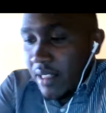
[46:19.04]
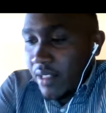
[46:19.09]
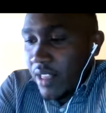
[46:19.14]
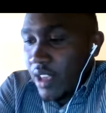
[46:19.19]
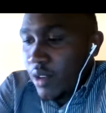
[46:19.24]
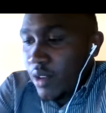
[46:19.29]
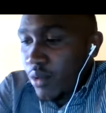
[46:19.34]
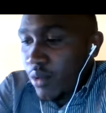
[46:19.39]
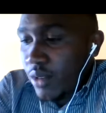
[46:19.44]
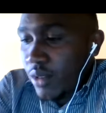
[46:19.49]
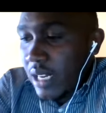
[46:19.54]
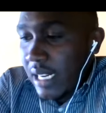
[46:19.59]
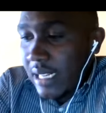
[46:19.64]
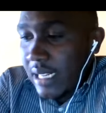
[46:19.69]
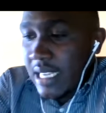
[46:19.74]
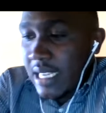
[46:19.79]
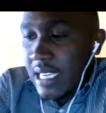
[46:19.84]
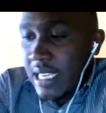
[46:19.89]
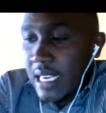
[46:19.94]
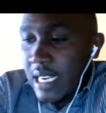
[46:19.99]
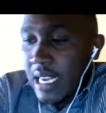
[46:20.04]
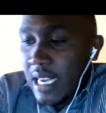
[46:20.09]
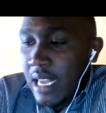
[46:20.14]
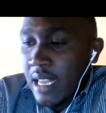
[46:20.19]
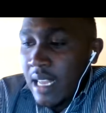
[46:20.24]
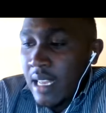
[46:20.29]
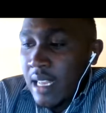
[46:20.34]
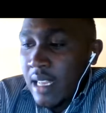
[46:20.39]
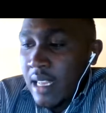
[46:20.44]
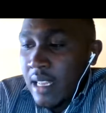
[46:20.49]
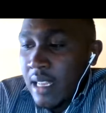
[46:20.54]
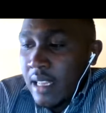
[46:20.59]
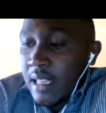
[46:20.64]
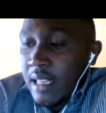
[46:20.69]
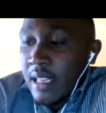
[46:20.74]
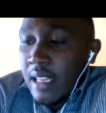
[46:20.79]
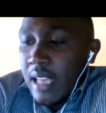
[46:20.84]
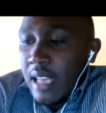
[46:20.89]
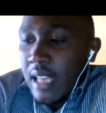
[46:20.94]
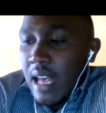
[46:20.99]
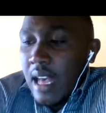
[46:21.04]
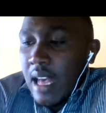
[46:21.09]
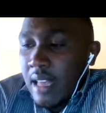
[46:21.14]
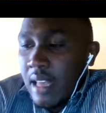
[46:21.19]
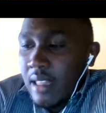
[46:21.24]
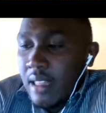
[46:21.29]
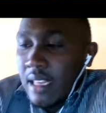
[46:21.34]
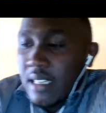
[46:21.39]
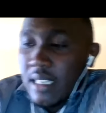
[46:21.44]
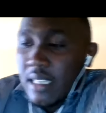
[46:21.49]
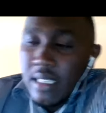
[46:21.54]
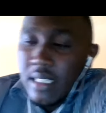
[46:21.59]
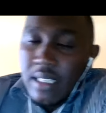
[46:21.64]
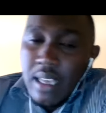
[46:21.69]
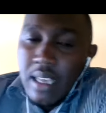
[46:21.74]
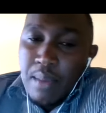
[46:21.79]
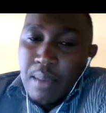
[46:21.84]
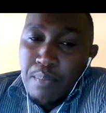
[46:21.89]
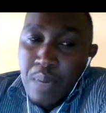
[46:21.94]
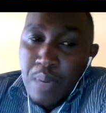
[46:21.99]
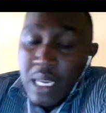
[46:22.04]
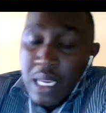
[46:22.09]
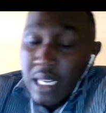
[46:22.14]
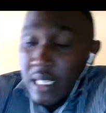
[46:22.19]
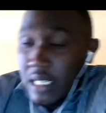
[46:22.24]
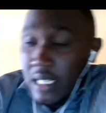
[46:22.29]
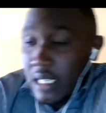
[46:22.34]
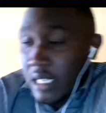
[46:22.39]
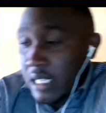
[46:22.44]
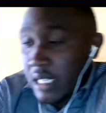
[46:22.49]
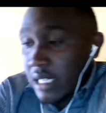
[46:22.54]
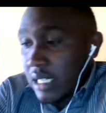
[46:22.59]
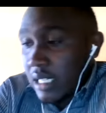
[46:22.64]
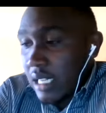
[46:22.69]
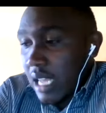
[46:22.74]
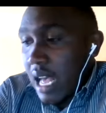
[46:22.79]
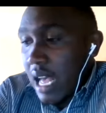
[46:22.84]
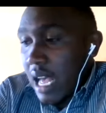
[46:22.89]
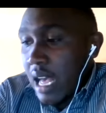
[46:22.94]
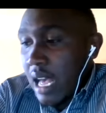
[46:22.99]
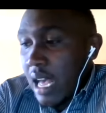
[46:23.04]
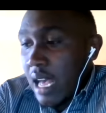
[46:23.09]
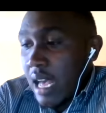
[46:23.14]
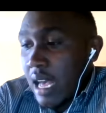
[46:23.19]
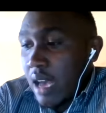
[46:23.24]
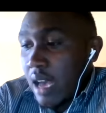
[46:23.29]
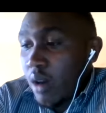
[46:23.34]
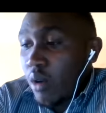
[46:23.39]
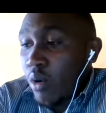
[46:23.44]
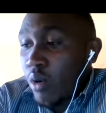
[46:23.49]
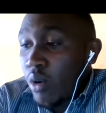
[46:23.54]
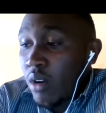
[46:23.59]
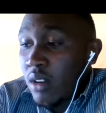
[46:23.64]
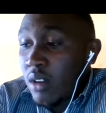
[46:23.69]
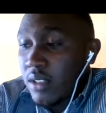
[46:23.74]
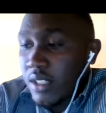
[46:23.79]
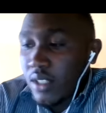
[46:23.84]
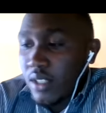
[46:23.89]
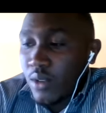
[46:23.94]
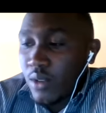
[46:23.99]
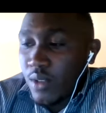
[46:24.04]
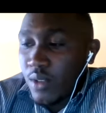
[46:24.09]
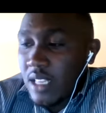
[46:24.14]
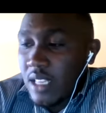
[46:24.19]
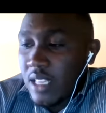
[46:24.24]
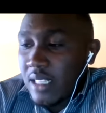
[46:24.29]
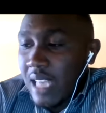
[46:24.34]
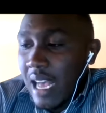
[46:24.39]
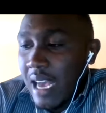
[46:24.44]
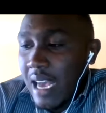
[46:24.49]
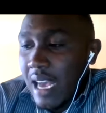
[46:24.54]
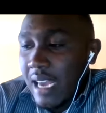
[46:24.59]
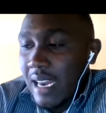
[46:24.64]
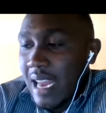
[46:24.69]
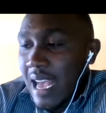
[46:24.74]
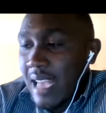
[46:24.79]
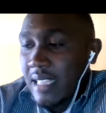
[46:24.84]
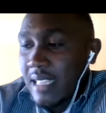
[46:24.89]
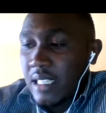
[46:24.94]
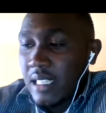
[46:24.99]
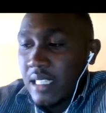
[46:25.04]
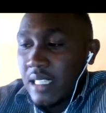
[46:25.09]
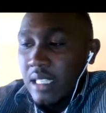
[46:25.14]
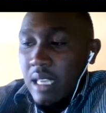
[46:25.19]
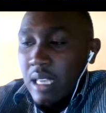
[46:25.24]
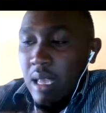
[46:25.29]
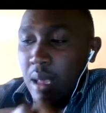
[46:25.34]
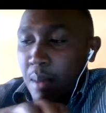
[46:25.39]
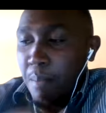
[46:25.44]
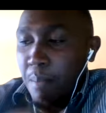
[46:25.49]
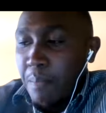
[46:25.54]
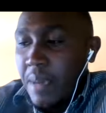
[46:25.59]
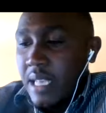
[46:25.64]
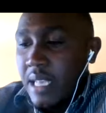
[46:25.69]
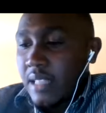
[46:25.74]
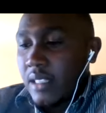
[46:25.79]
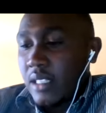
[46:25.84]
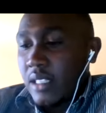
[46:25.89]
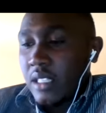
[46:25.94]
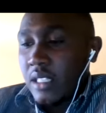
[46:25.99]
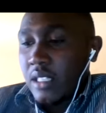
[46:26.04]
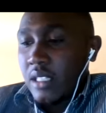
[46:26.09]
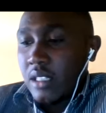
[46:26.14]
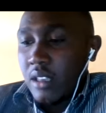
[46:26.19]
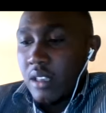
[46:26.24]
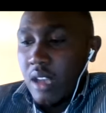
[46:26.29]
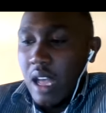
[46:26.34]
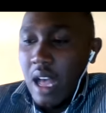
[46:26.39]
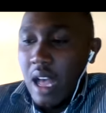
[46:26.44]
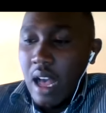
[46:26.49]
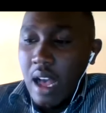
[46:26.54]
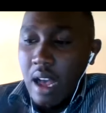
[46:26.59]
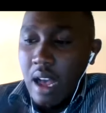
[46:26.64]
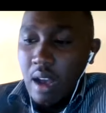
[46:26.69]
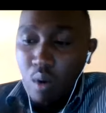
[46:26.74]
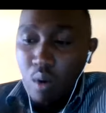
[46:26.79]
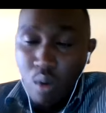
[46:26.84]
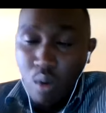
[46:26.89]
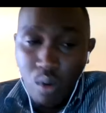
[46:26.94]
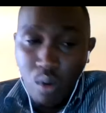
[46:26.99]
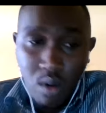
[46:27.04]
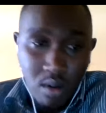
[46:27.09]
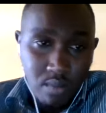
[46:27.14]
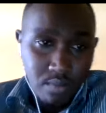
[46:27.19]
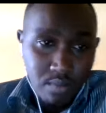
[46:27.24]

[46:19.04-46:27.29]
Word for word: they could uh, dig. Uh, that is a uh, pit uh, holes. So these are large pits uh, hole